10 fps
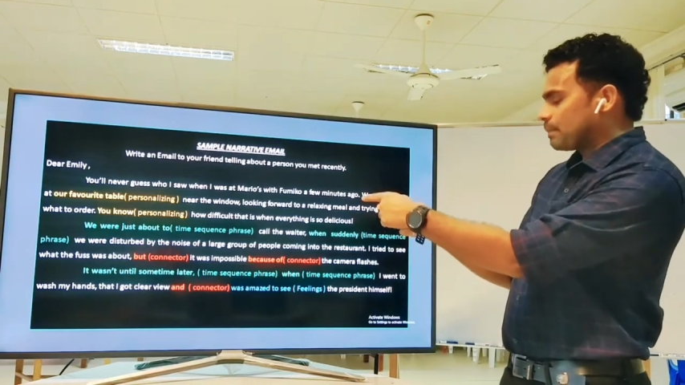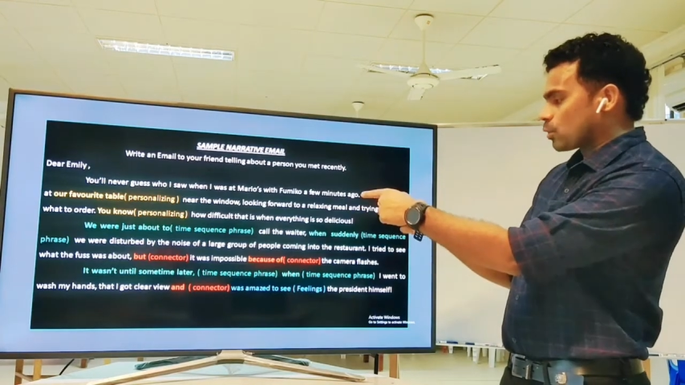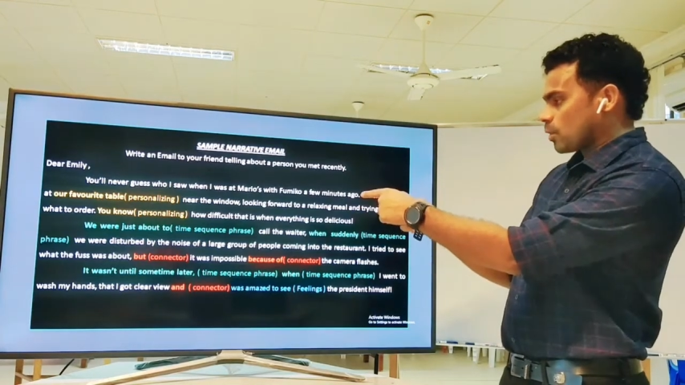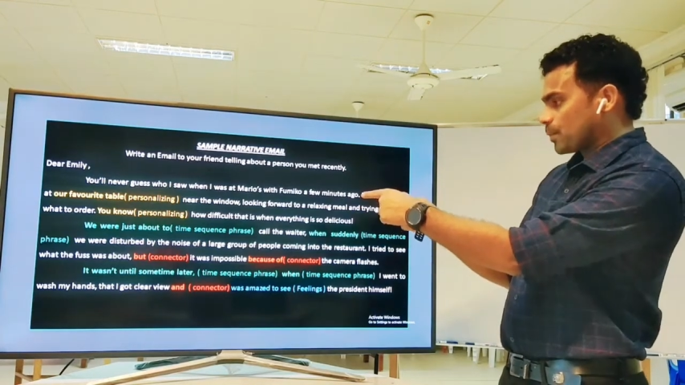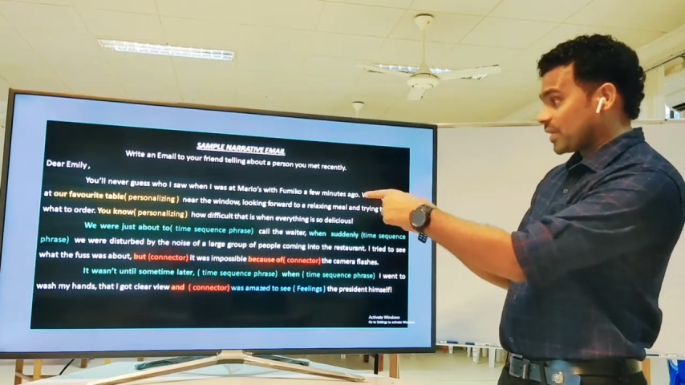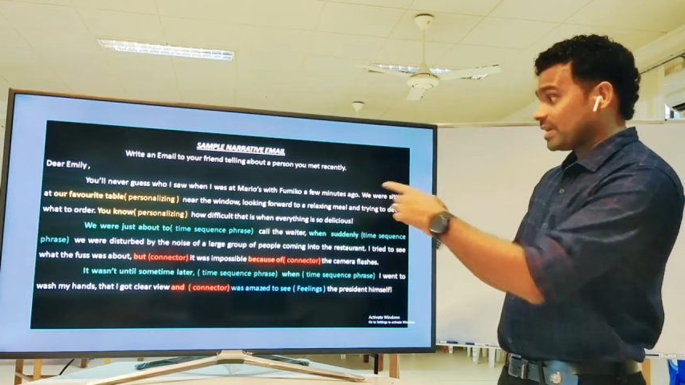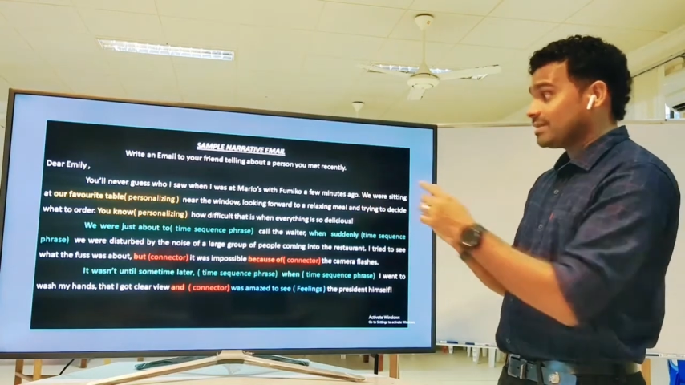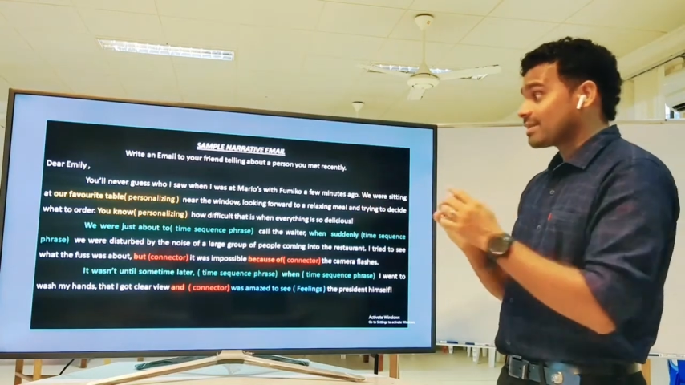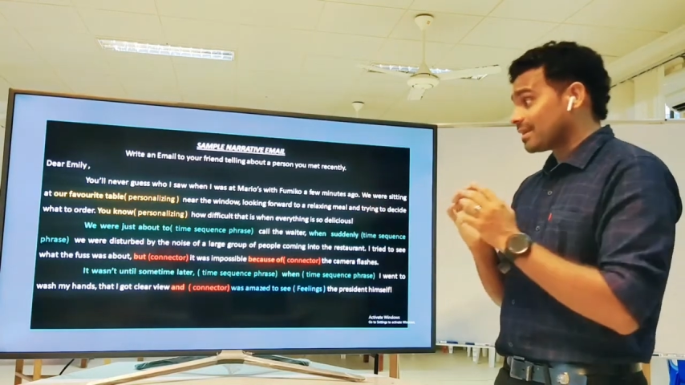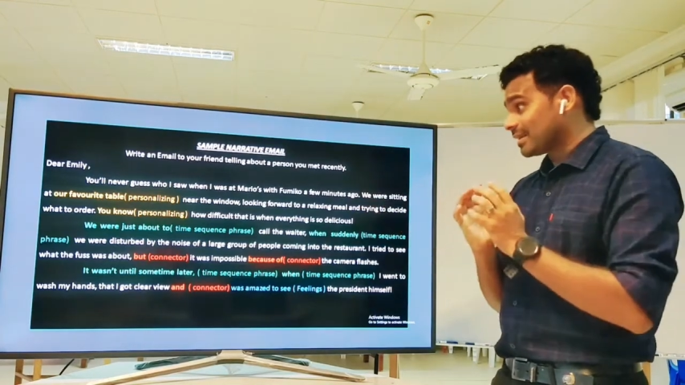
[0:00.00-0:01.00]

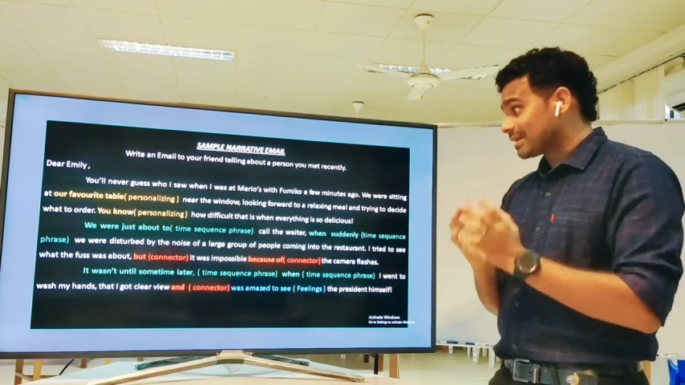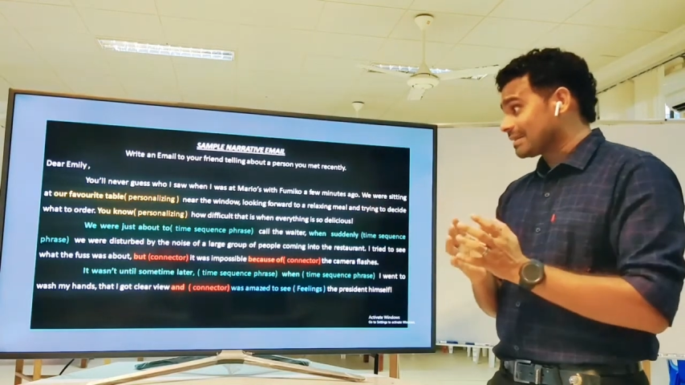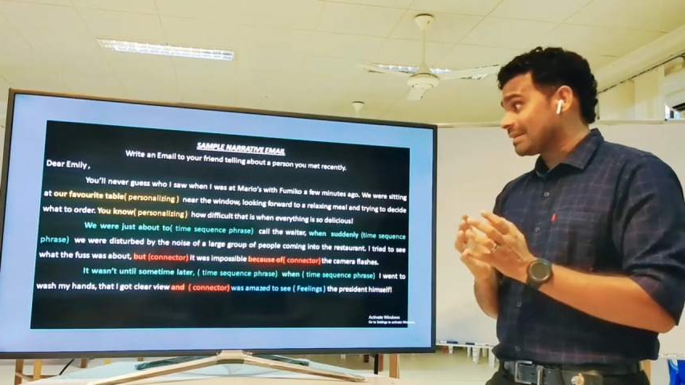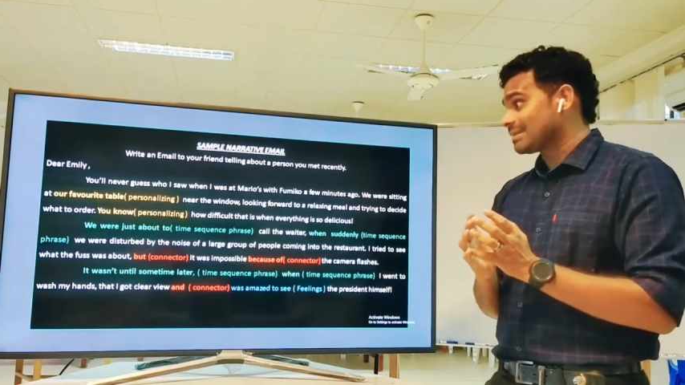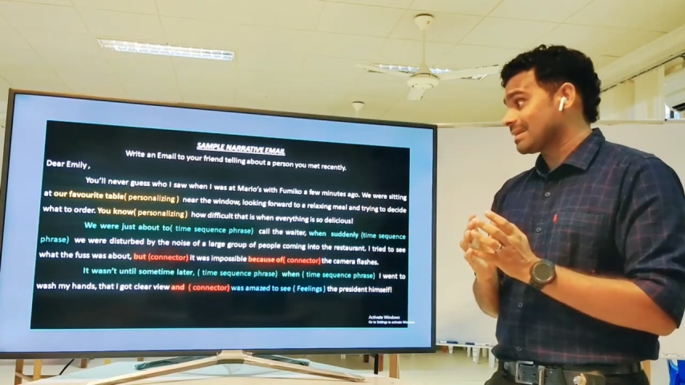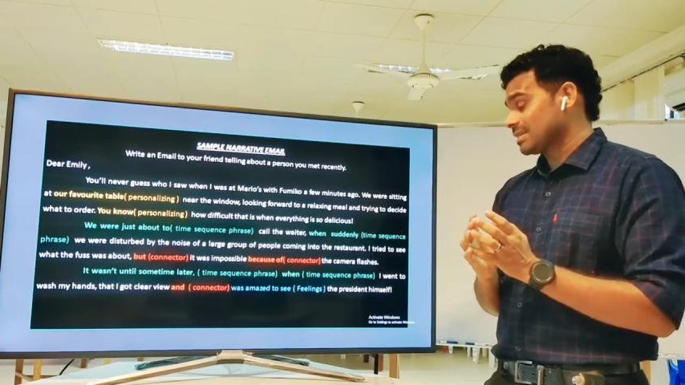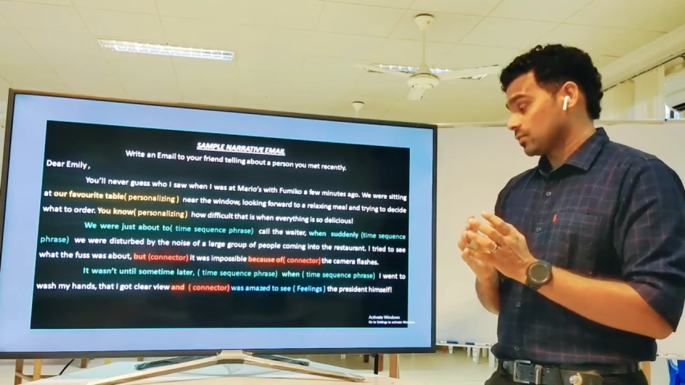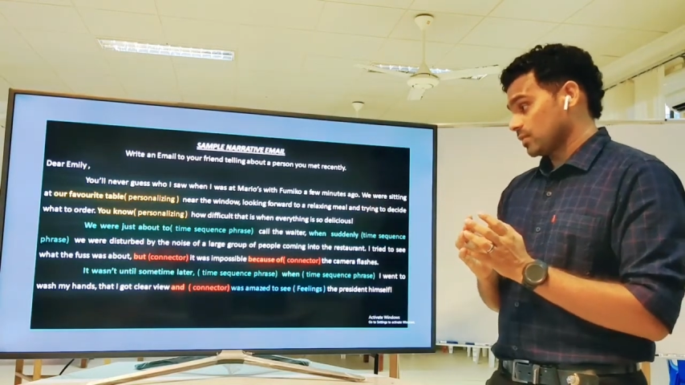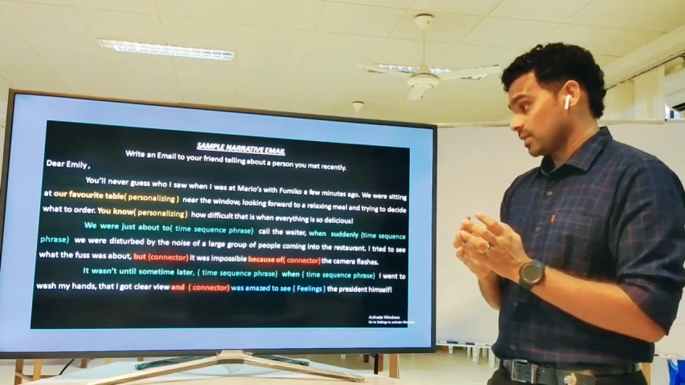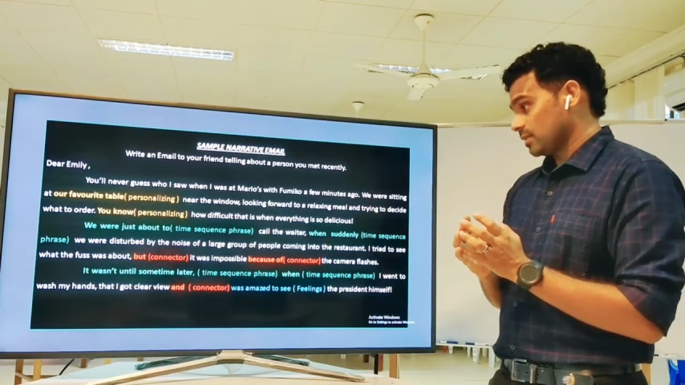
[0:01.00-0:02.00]
appropriate connectors
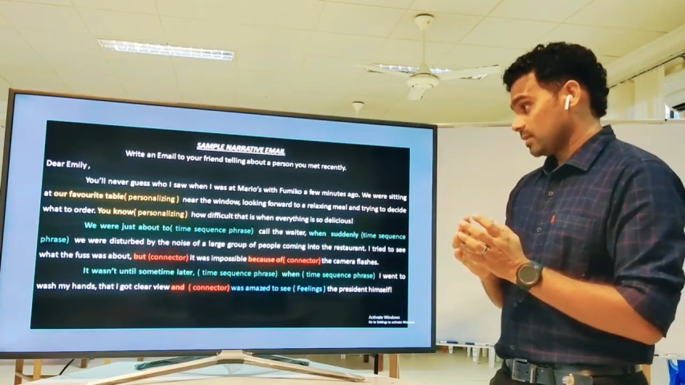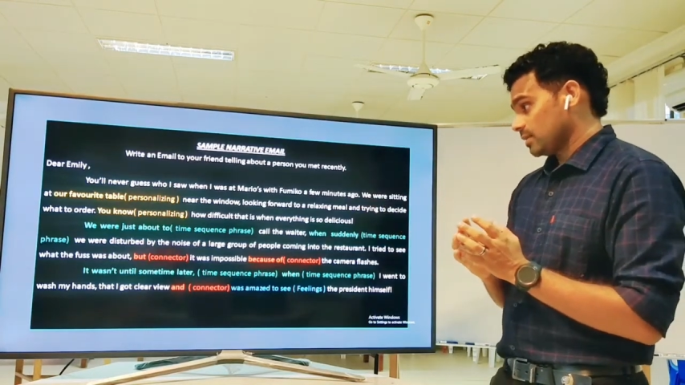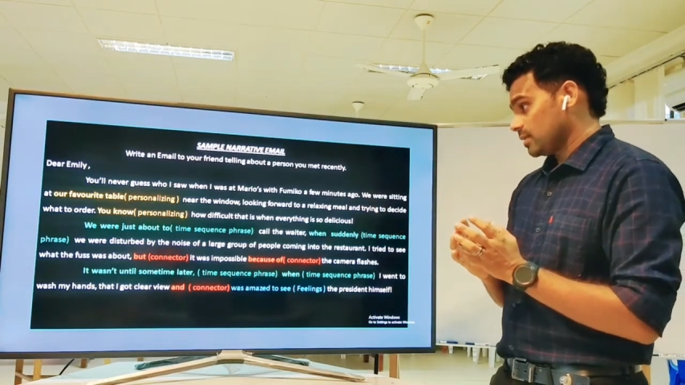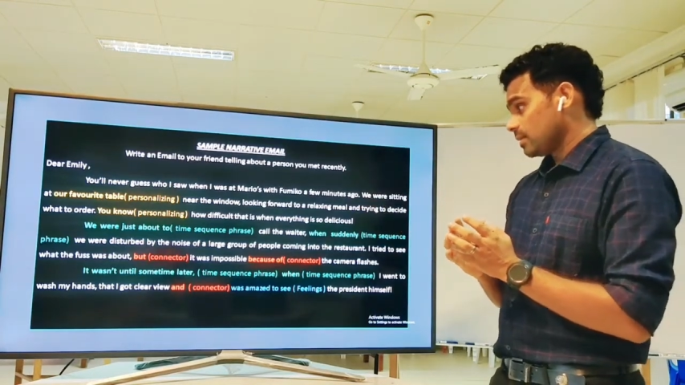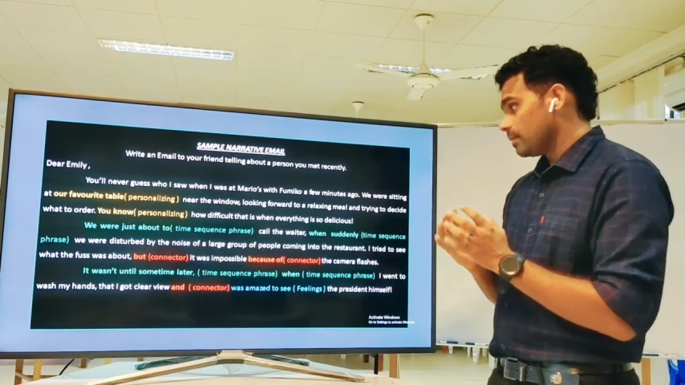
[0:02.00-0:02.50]
as well,